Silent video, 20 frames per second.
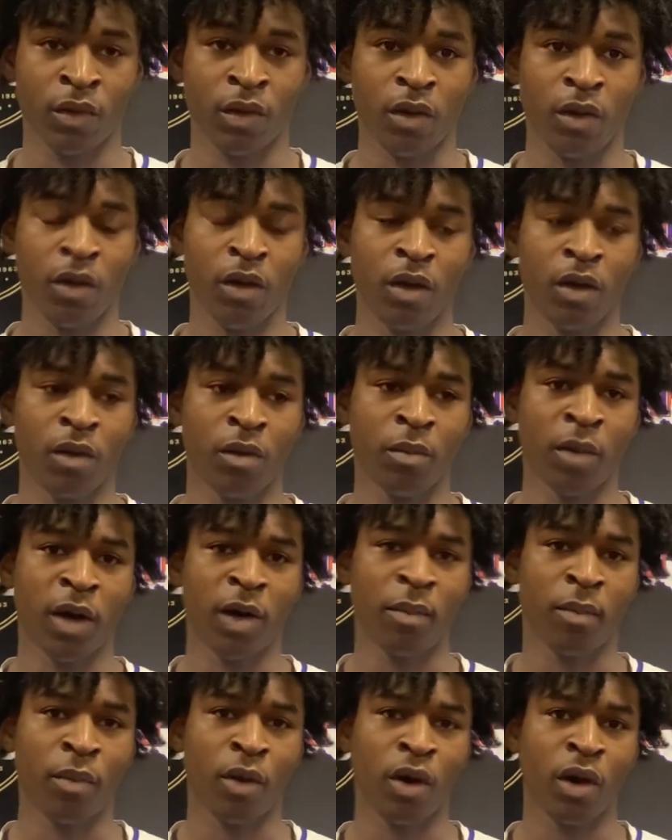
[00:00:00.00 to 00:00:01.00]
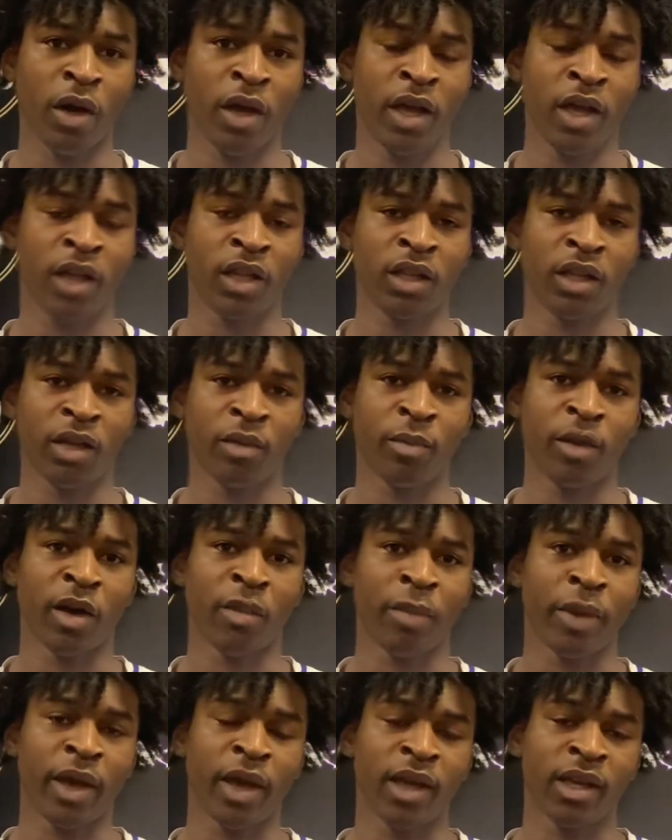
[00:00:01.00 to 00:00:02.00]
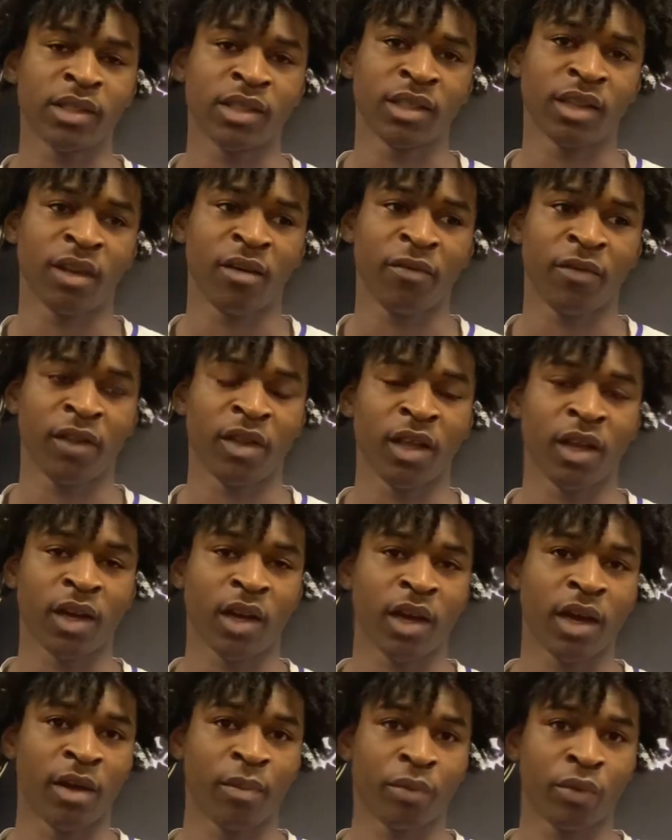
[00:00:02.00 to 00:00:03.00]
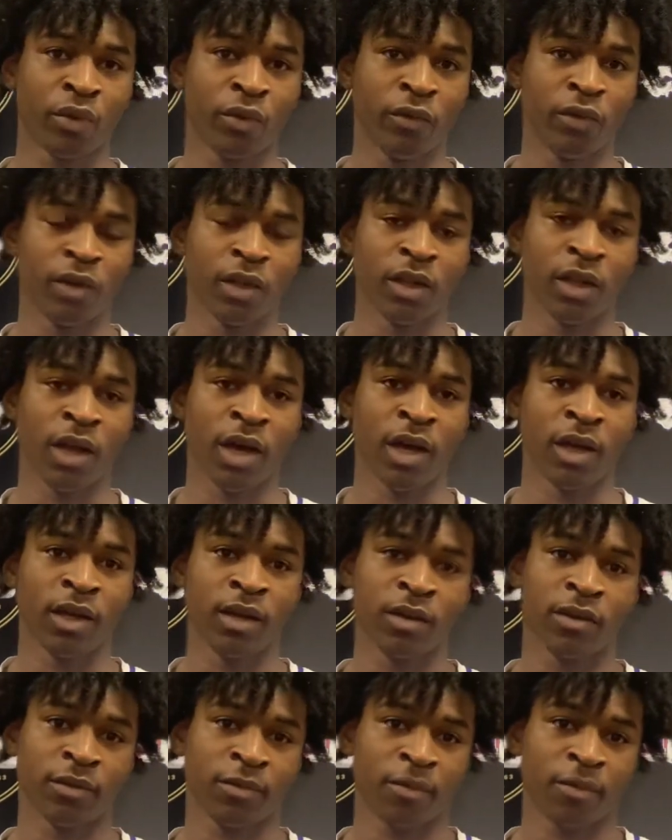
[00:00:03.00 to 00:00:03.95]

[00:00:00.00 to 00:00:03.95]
My ball handling and my passing, I feel like I improved a lot.